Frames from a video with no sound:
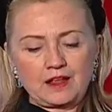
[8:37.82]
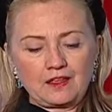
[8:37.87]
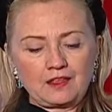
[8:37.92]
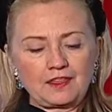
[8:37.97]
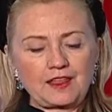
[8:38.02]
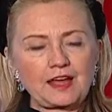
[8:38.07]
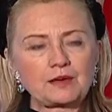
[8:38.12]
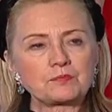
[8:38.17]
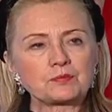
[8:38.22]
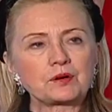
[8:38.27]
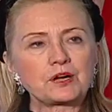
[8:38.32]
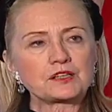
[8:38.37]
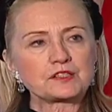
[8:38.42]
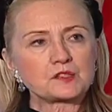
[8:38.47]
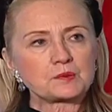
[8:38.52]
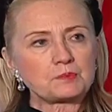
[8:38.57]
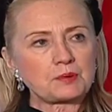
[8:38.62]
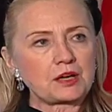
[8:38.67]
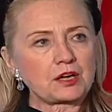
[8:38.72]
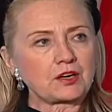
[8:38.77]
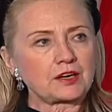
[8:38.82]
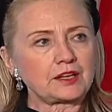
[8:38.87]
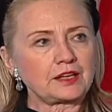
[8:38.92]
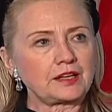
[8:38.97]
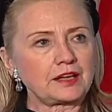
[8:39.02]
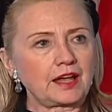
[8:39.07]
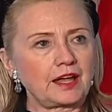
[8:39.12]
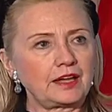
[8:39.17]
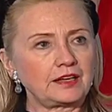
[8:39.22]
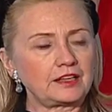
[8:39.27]
that prosperity
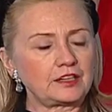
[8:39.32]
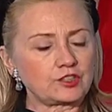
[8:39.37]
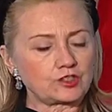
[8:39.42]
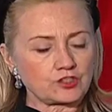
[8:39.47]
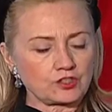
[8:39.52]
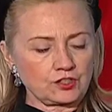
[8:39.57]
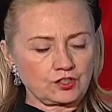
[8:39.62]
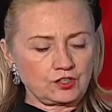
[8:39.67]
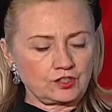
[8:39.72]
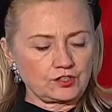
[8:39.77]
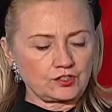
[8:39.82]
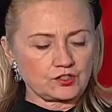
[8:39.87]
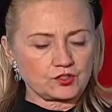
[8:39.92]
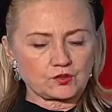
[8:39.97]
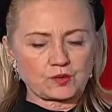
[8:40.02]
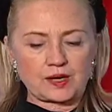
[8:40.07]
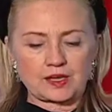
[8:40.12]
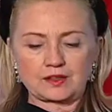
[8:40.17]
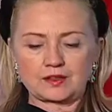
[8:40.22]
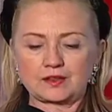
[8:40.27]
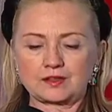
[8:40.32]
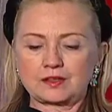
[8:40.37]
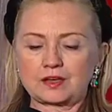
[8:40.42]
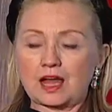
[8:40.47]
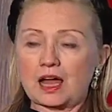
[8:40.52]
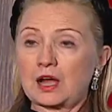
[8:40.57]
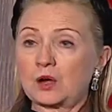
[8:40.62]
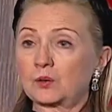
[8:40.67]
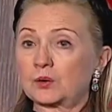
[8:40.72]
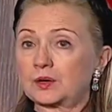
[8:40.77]
can in turn strengthen
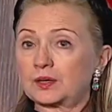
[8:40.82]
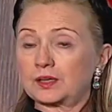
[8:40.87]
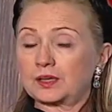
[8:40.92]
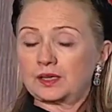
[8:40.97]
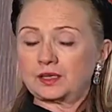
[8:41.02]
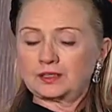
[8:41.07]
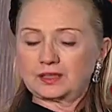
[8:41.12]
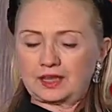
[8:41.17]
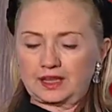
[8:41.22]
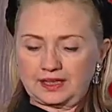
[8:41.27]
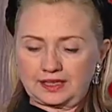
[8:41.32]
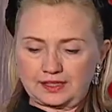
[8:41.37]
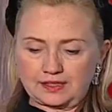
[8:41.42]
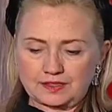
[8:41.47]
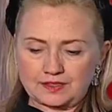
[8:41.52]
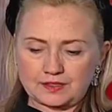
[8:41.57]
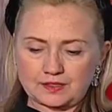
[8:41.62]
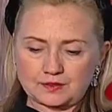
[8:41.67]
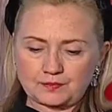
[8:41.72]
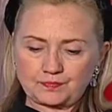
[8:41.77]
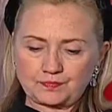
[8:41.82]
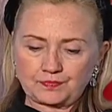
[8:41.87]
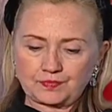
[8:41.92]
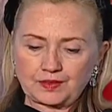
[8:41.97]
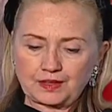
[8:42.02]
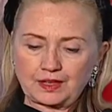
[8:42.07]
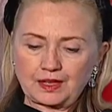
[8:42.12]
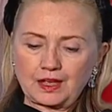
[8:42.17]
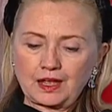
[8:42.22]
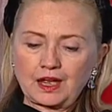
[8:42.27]
our alliance.
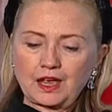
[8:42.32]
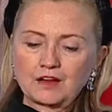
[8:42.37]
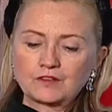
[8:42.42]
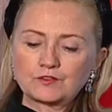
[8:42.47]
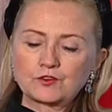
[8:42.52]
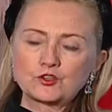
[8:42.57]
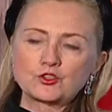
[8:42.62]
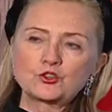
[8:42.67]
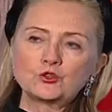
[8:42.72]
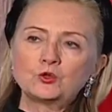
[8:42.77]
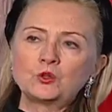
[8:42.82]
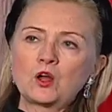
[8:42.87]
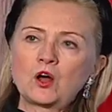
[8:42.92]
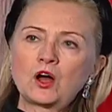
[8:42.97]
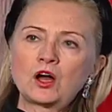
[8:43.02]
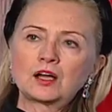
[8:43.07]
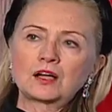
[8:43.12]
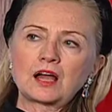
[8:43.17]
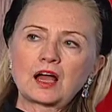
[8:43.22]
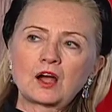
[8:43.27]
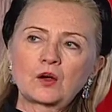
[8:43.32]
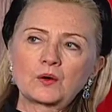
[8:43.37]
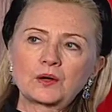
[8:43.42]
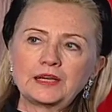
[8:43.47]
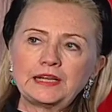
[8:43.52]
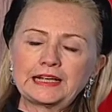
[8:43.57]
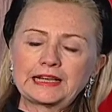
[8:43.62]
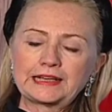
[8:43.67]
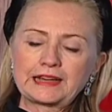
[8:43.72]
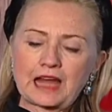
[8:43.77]
For too long, our
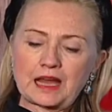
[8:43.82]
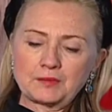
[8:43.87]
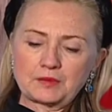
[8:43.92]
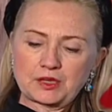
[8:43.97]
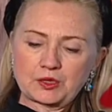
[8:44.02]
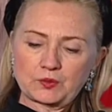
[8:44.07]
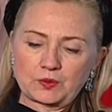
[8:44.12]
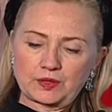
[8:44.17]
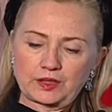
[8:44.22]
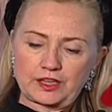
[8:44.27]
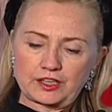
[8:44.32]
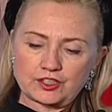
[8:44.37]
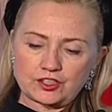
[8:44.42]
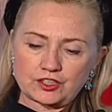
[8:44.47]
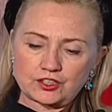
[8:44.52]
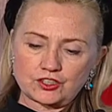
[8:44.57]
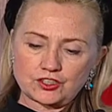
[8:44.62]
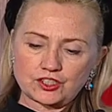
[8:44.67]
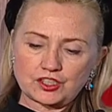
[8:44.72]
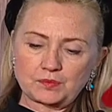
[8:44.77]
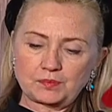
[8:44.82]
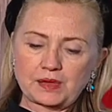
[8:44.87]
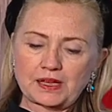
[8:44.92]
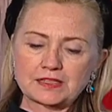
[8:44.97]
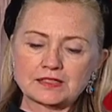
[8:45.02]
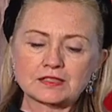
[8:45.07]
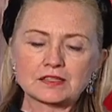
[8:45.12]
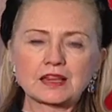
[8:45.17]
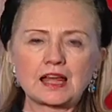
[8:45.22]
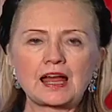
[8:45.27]
economic relationship
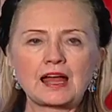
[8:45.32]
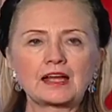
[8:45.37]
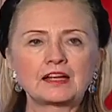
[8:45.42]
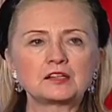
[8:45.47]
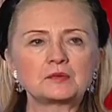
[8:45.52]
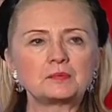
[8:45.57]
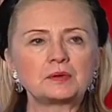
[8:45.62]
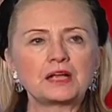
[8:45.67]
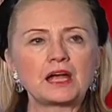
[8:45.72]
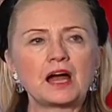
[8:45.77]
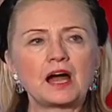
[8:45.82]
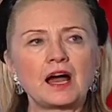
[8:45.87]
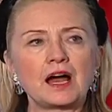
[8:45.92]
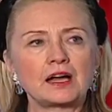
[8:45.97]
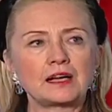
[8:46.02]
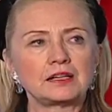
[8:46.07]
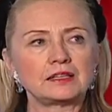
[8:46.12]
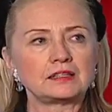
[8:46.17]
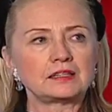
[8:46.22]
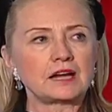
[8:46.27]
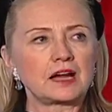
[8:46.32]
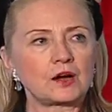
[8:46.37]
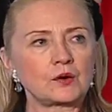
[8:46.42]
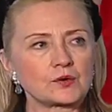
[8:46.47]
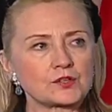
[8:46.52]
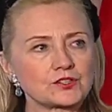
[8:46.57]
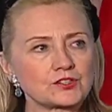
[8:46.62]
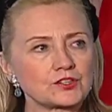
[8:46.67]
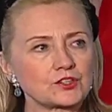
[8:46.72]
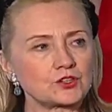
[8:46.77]
has lagged behind
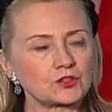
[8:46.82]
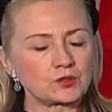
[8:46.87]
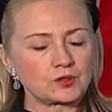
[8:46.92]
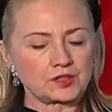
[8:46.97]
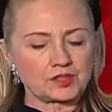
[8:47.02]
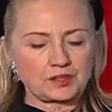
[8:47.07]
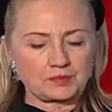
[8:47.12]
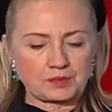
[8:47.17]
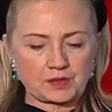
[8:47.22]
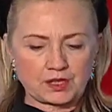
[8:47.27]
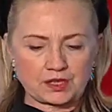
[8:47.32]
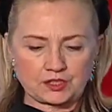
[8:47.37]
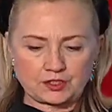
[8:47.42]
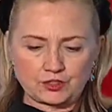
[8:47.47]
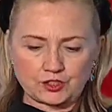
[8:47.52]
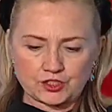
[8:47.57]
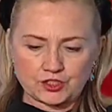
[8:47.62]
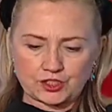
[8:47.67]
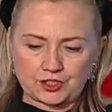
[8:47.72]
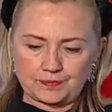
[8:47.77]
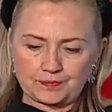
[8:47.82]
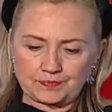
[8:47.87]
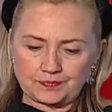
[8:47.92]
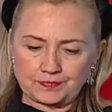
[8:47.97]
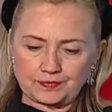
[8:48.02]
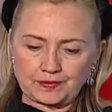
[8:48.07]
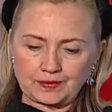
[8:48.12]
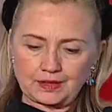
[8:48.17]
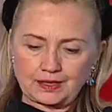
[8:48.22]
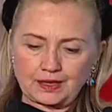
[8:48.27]
our security partnership.
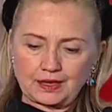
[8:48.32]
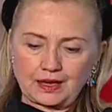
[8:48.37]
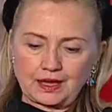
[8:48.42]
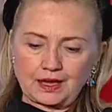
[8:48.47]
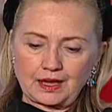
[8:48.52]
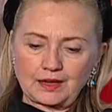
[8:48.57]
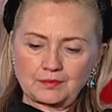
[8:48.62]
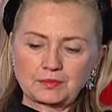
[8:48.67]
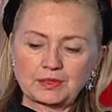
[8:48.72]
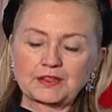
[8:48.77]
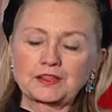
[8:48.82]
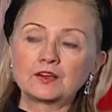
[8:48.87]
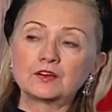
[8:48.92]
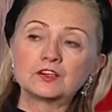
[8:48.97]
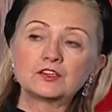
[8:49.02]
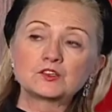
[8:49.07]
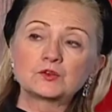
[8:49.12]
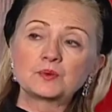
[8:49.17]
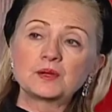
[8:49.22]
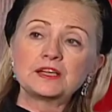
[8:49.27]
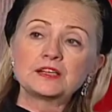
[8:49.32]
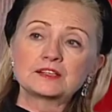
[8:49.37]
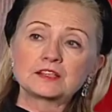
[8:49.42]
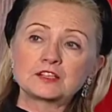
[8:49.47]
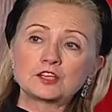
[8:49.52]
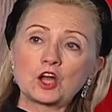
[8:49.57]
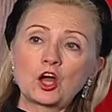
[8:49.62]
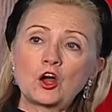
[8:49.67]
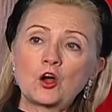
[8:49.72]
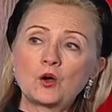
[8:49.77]
But there is
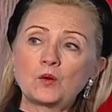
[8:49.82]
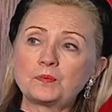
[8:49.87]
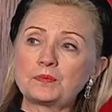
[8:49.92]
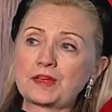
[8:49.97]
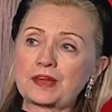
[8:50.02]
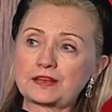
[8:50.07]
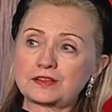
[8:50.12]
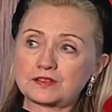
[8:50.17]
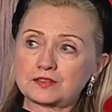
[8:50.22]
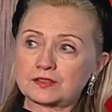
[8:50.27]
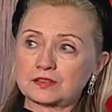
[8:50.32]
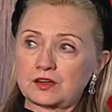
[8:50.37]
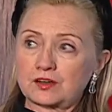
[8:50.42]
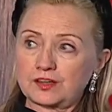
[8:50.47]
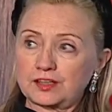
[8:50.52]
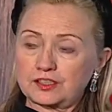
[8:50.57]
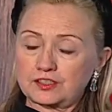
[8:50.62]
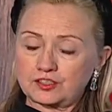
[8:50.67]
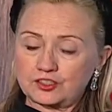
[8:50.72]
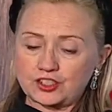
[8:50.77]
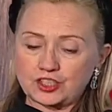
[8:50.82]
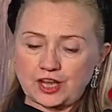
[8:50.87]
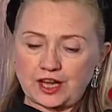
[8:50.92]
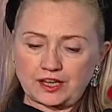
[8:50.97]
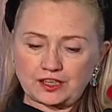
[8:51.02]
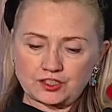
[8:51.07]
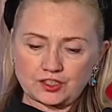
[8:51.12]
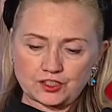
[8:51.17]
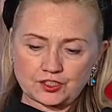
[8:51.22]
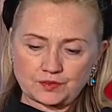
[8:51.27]
reason to hope that is starting to
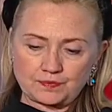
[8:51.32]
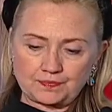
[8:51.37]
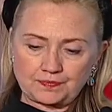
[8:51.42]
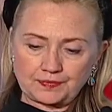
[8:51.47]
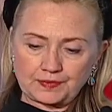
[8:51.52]
change.